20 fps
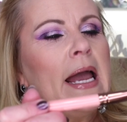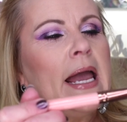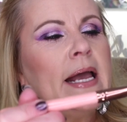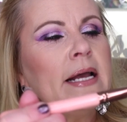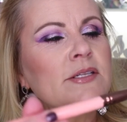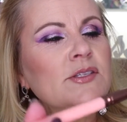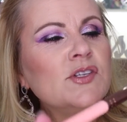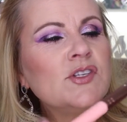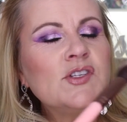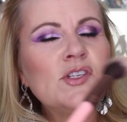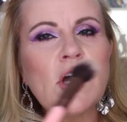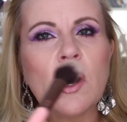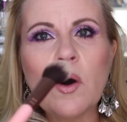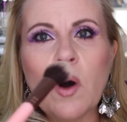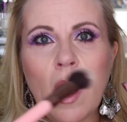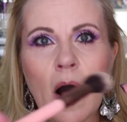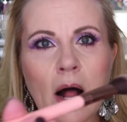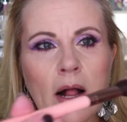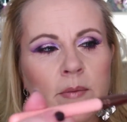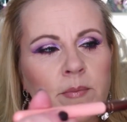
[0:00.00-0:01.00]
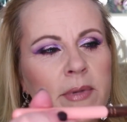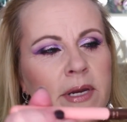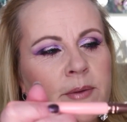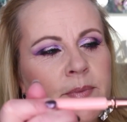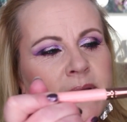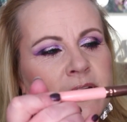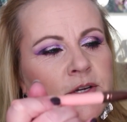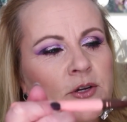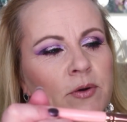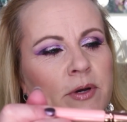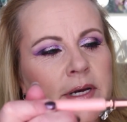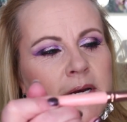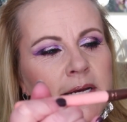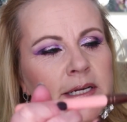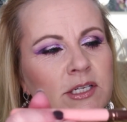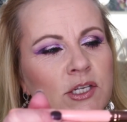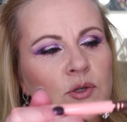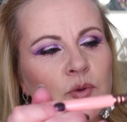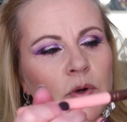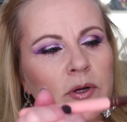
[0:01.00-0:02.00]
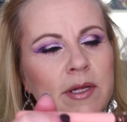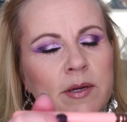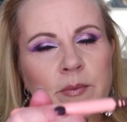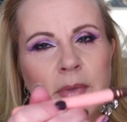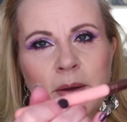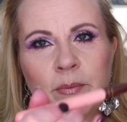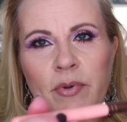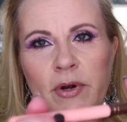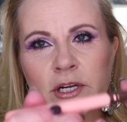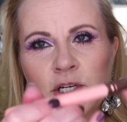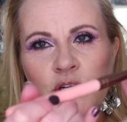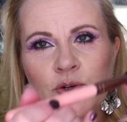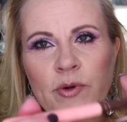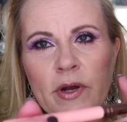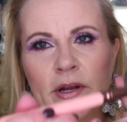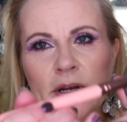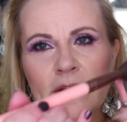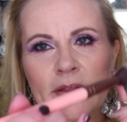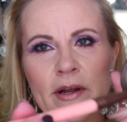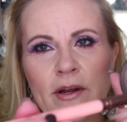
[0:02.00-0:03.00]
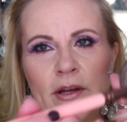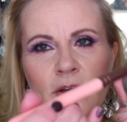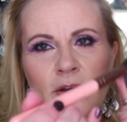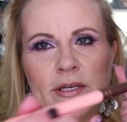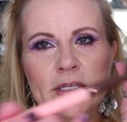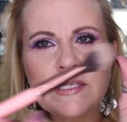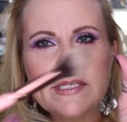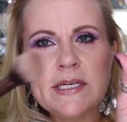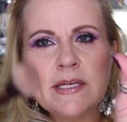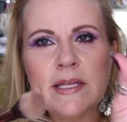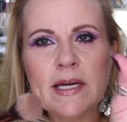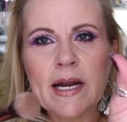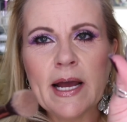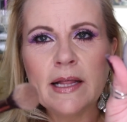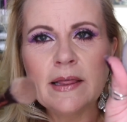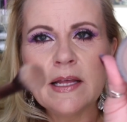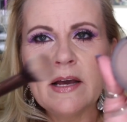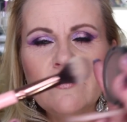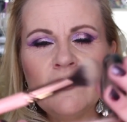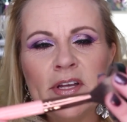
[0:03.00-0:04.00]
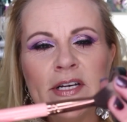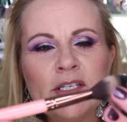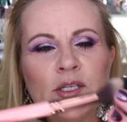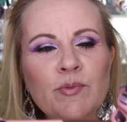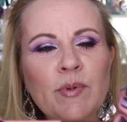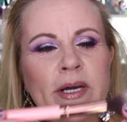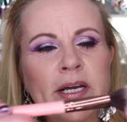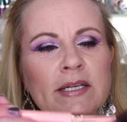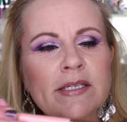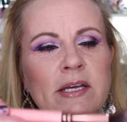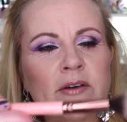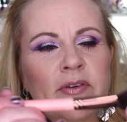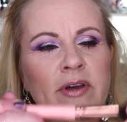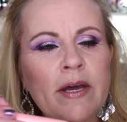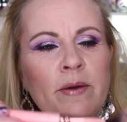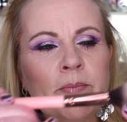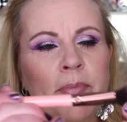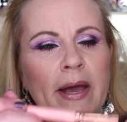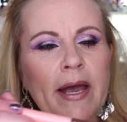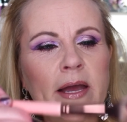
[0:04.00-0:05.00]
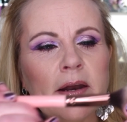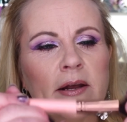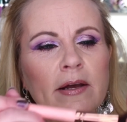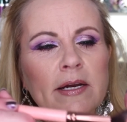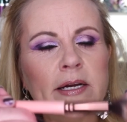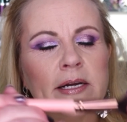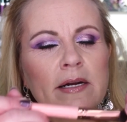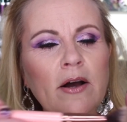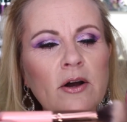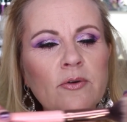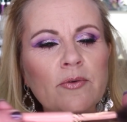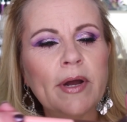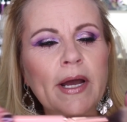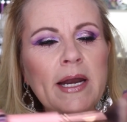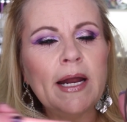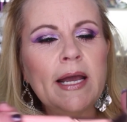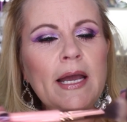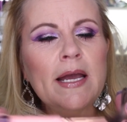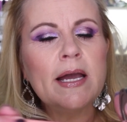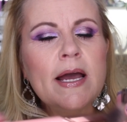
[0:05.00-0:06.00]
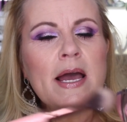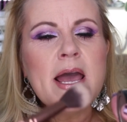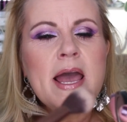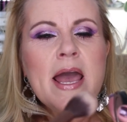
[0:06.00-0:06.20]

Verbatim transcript: And so all I'm going to be doing is swirling my brush around in there. You can see that I love this because I've hit pan on it already.